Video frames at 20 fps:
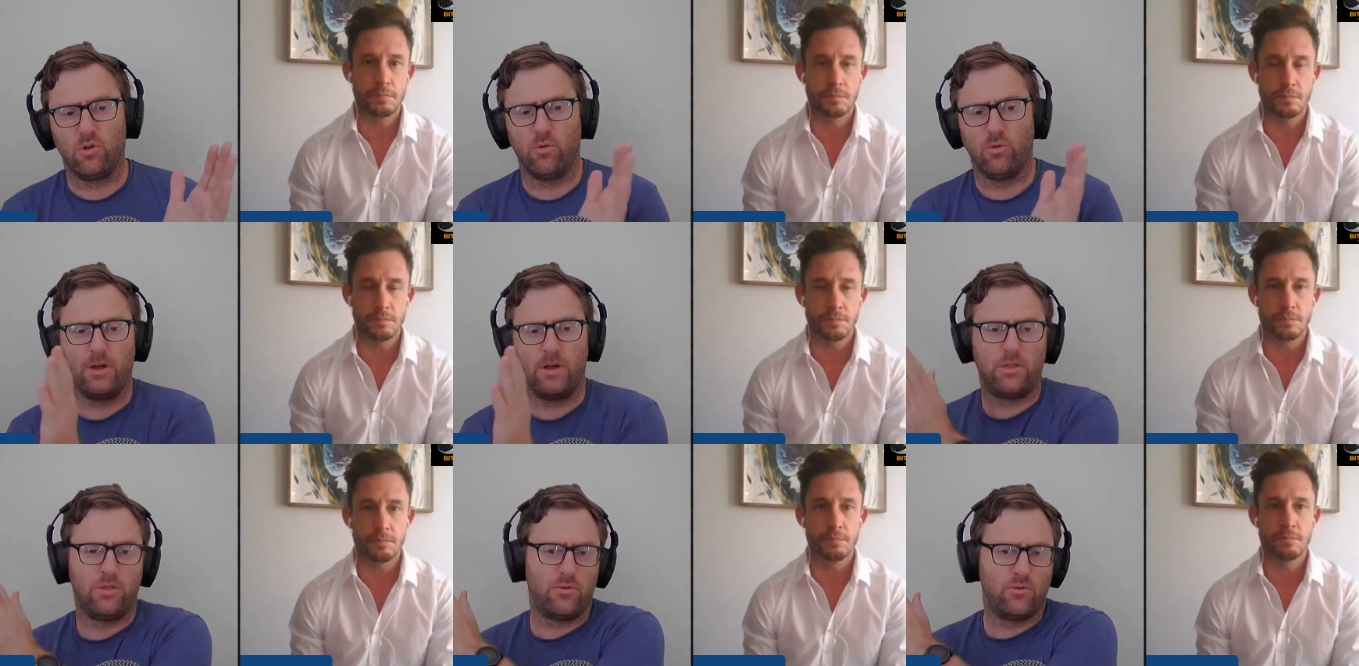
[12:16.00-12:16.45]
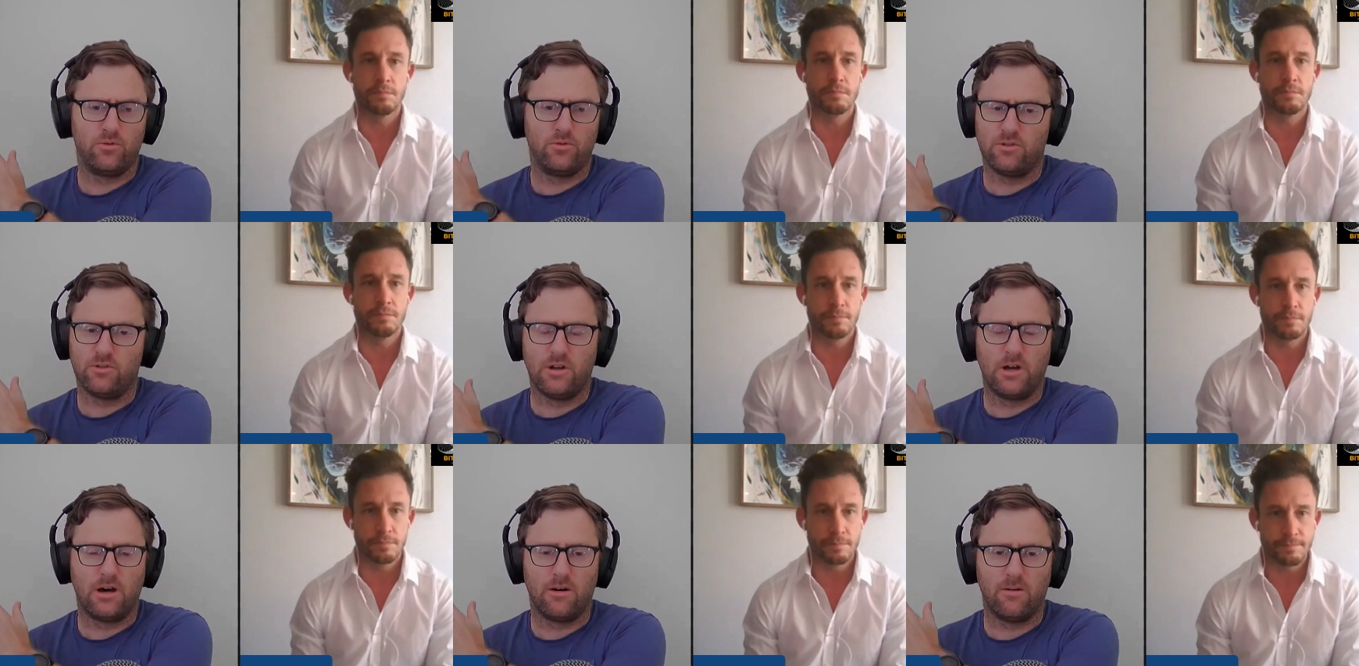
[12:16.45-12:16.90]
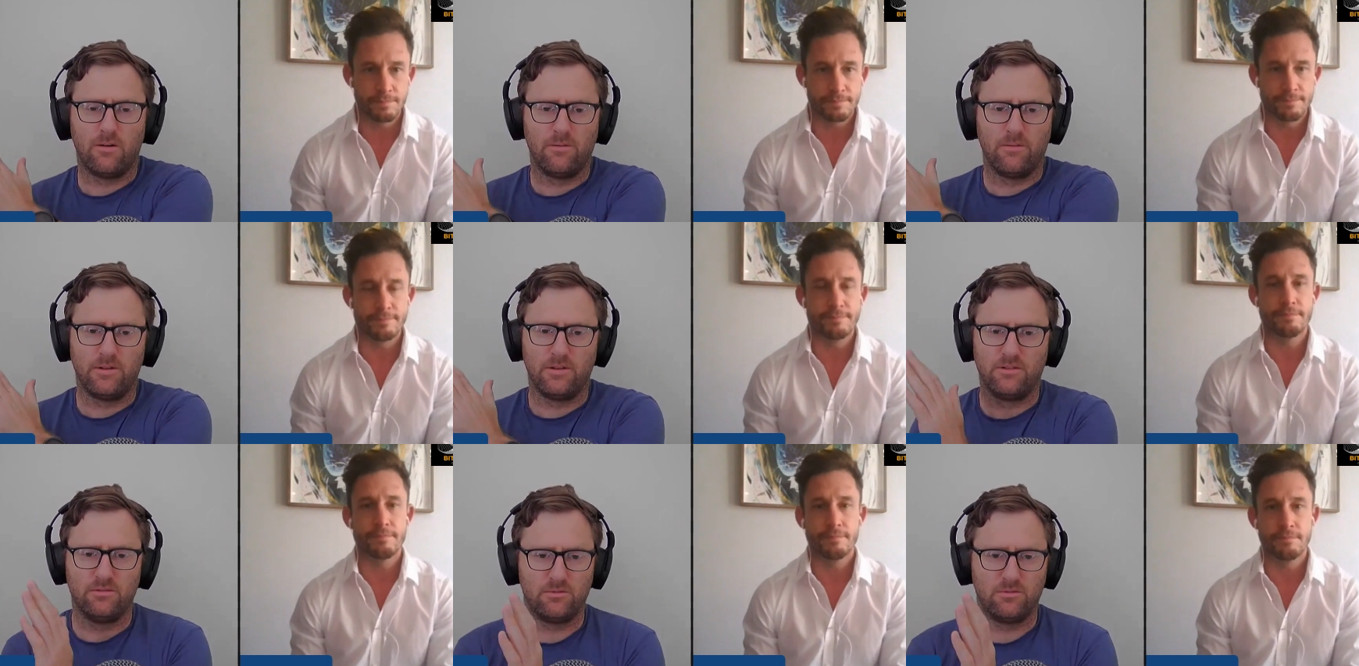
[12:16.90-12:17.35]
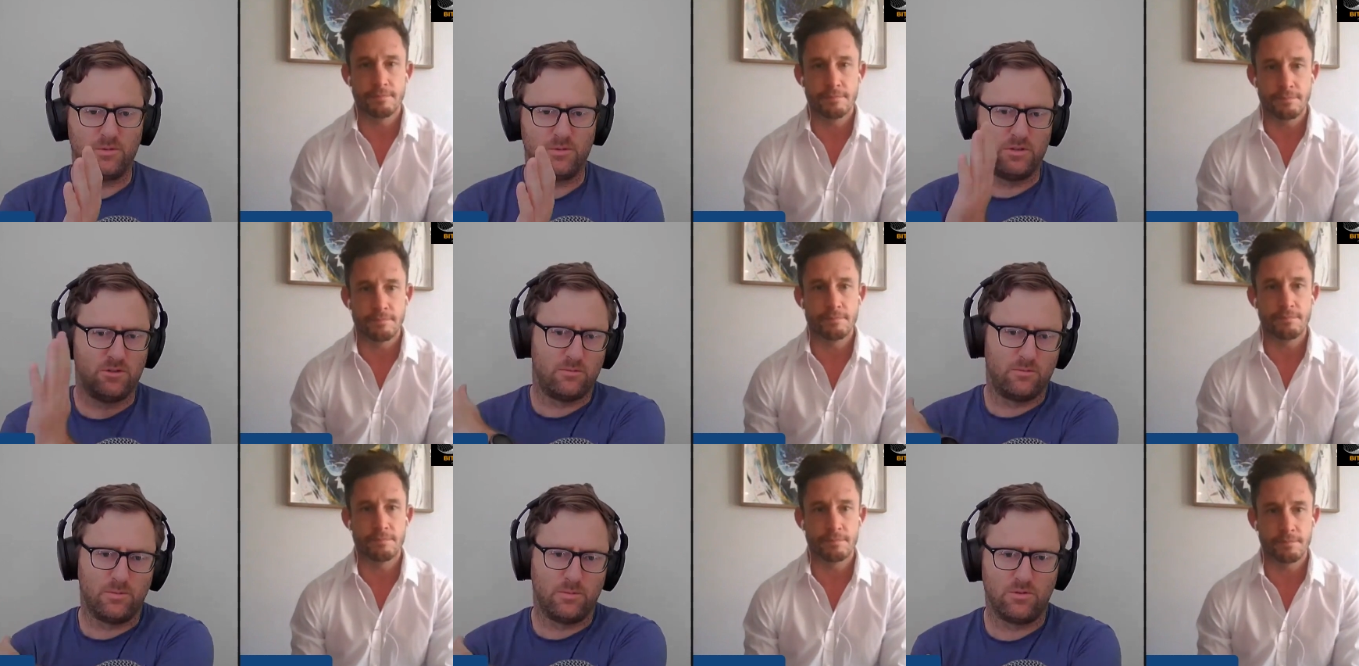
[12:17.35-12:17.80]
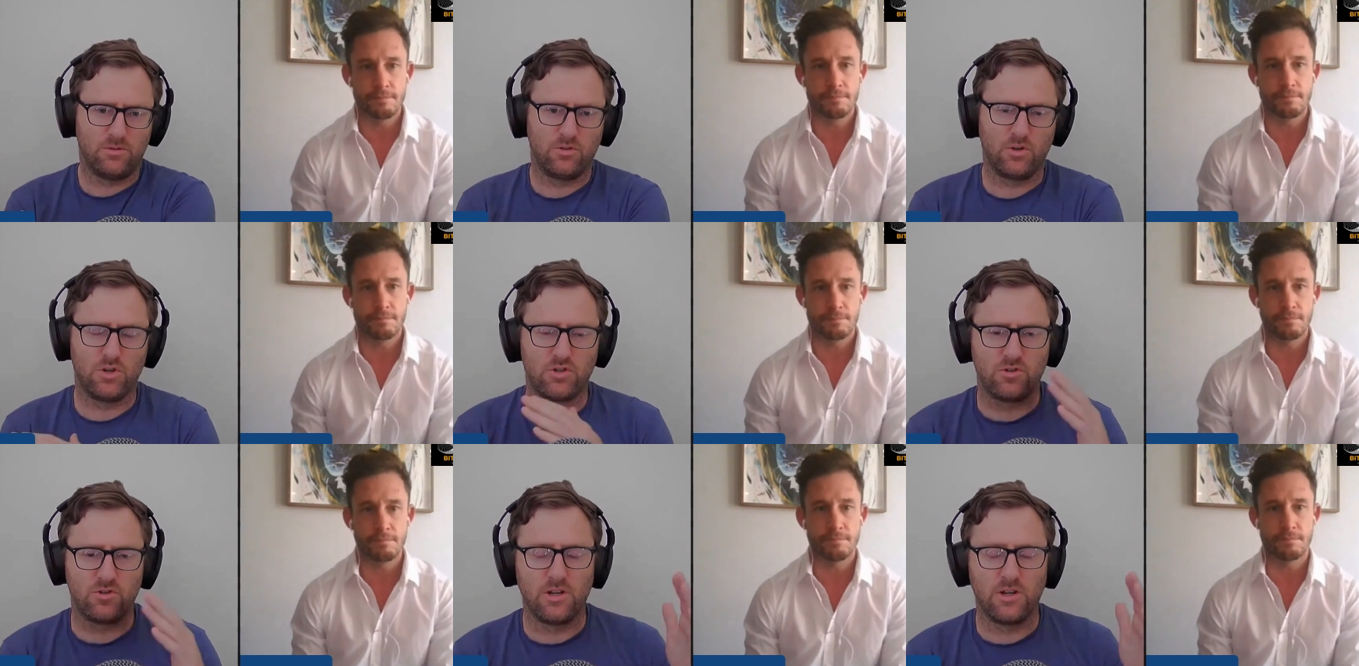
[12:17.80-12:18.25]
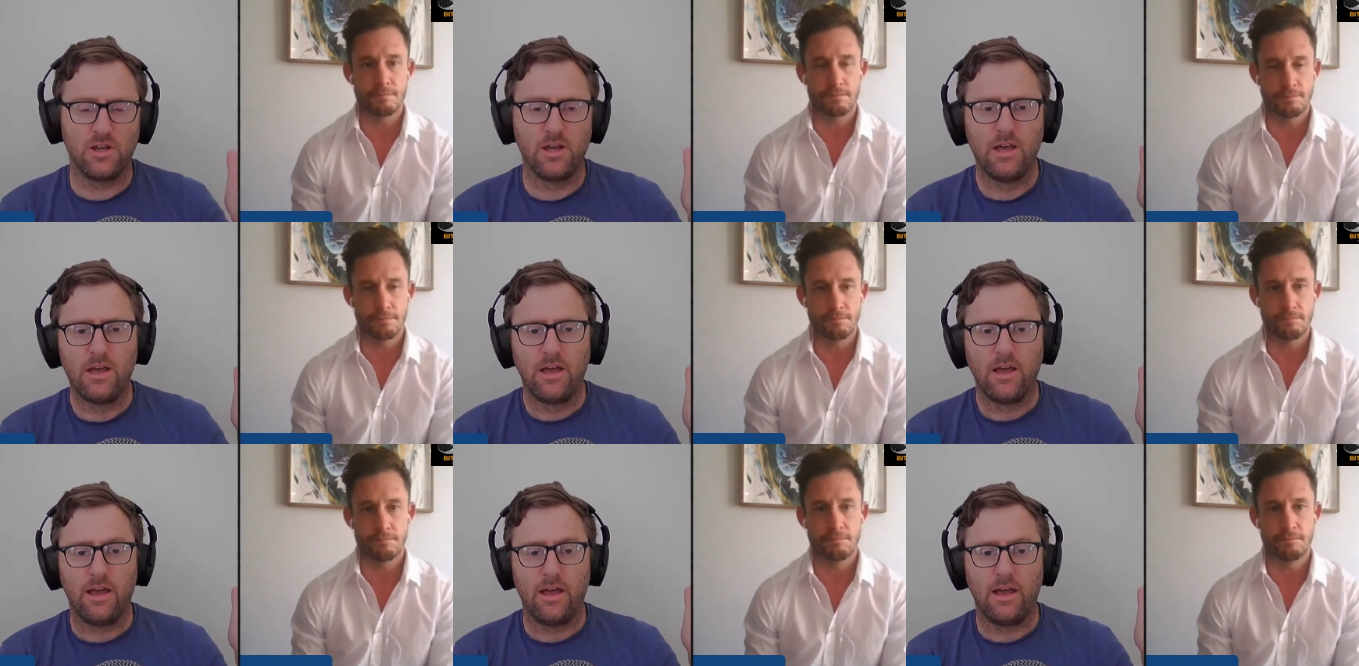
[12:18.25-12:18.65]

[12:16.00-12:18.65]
Speaker 1: all the way through to now. He's he's tertiary,